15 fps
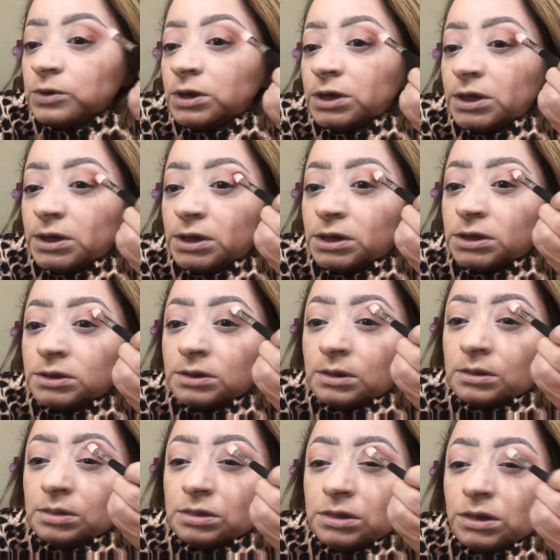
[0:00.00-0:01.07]
it in a
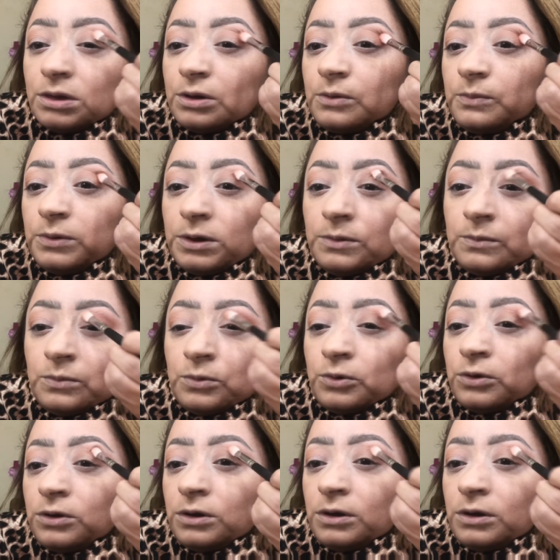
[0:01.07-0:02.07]
little bit more